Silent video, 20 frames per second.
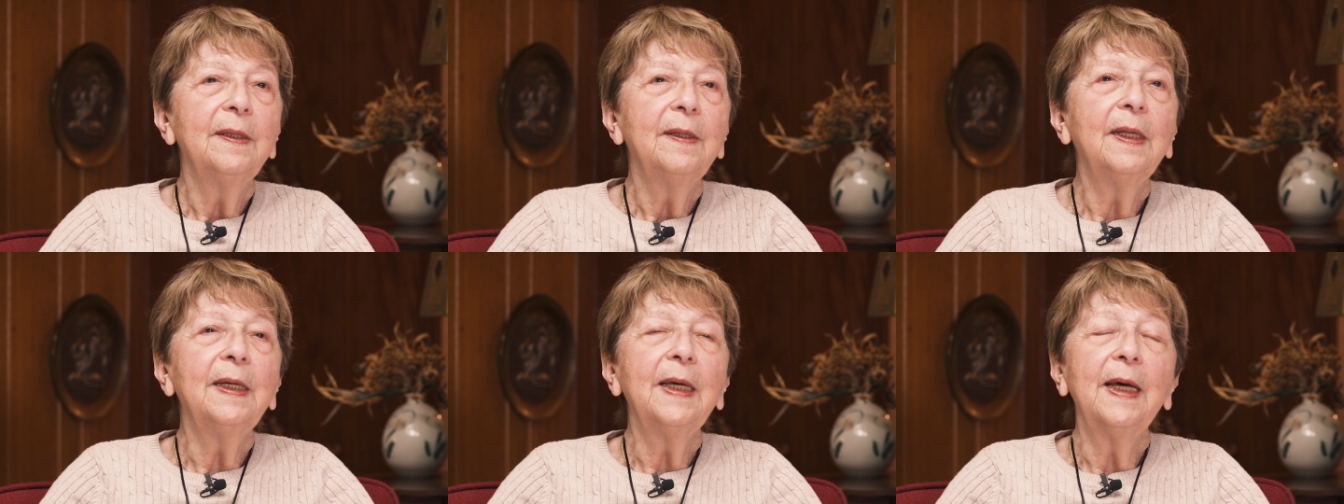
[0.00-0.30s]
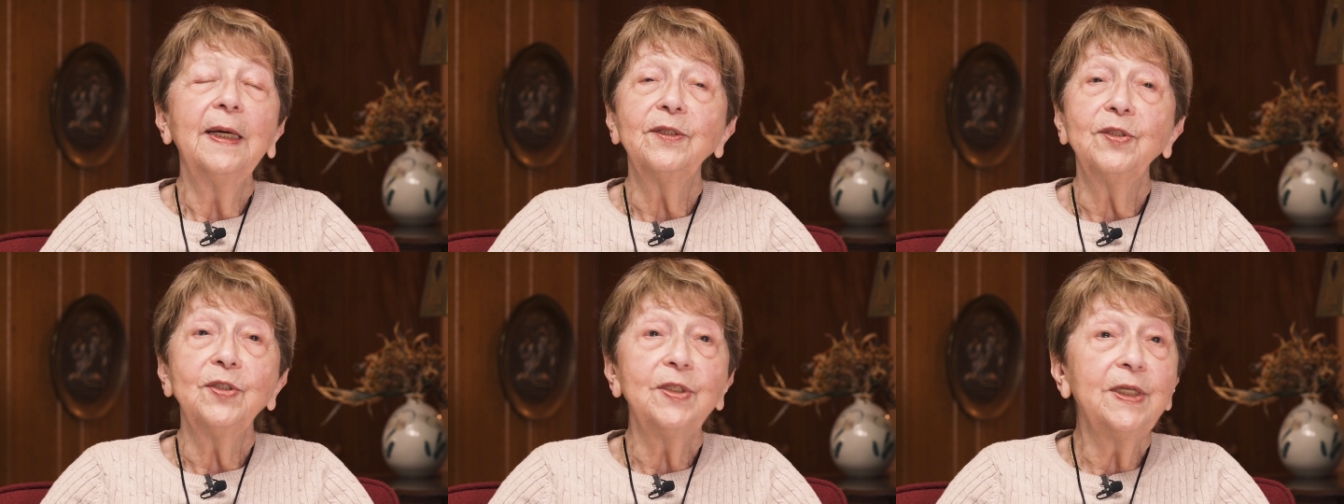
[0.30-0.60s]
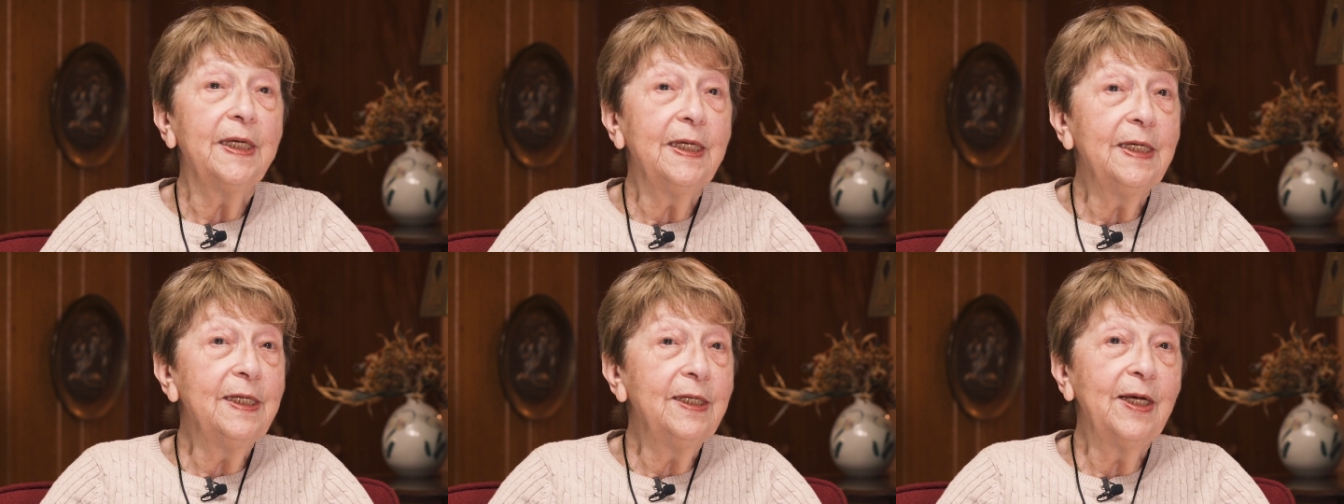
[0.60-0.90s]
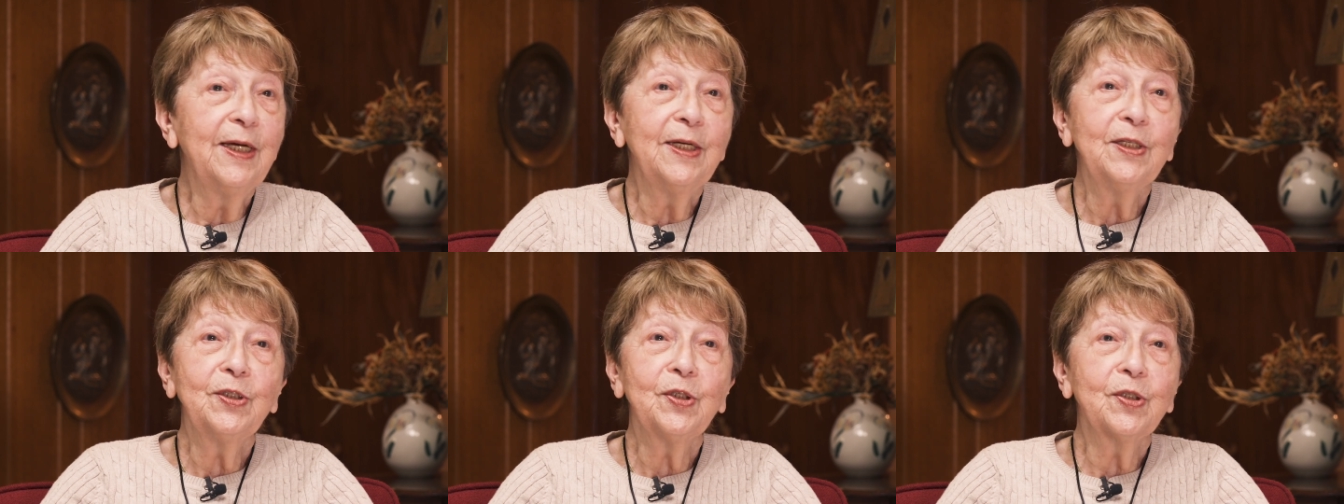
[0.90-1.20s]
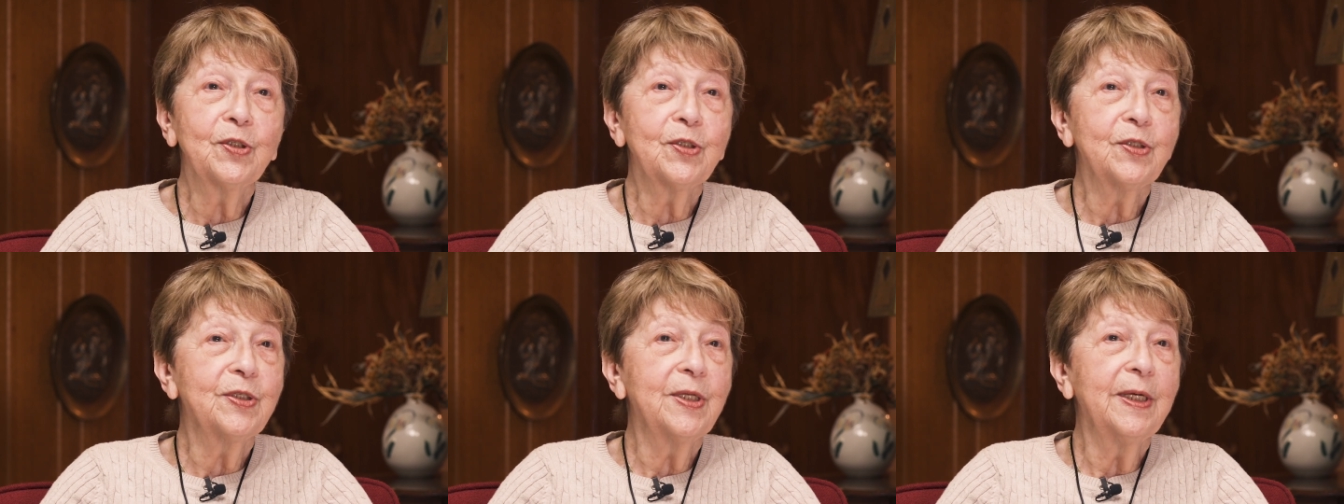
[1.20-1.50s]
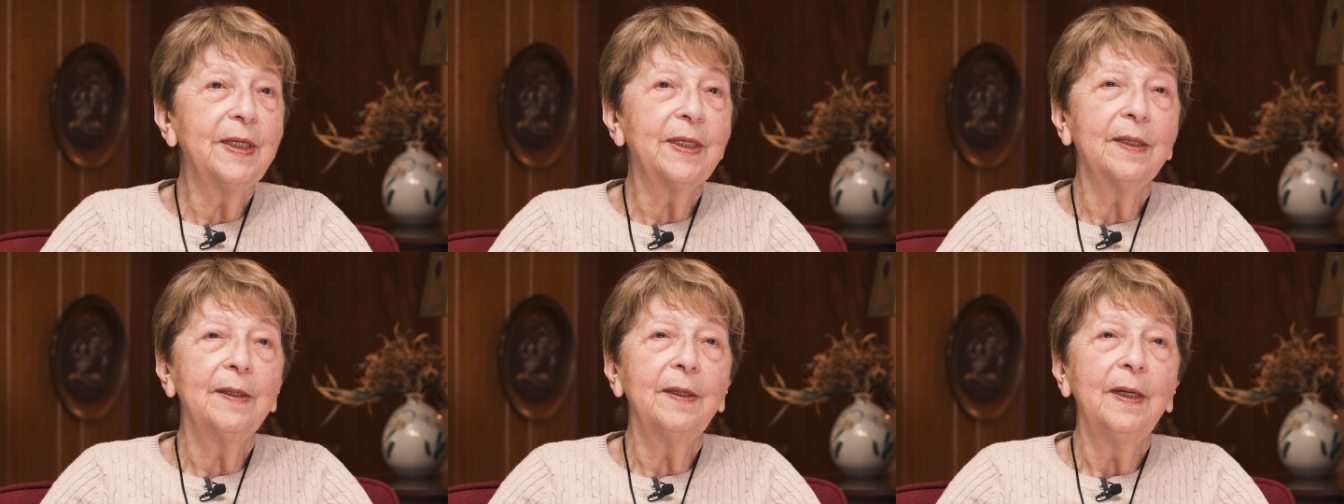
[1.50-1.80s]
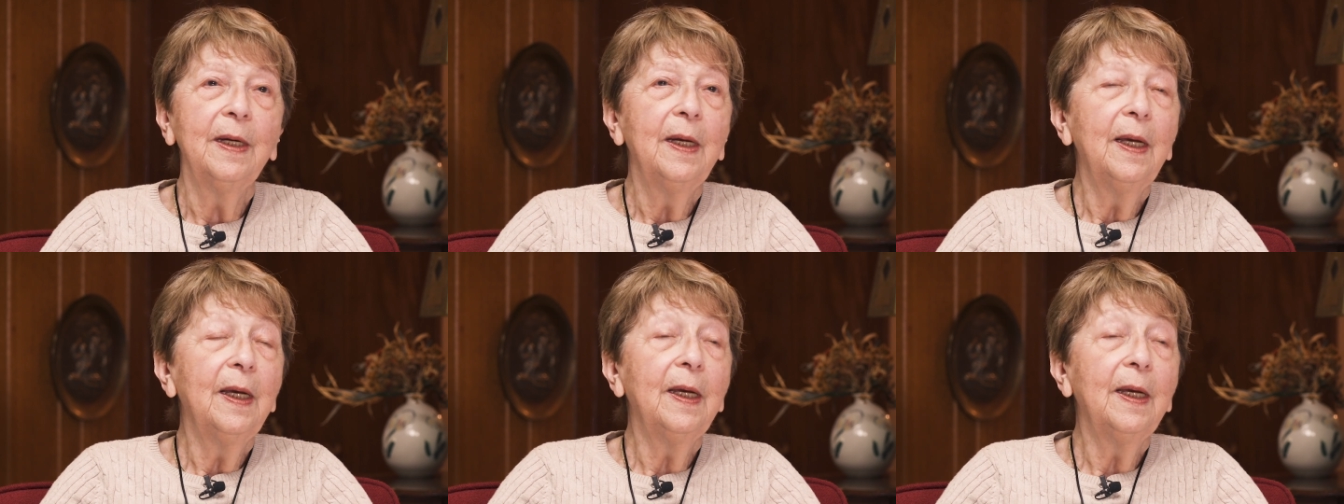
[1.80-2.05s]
They had teenagers there.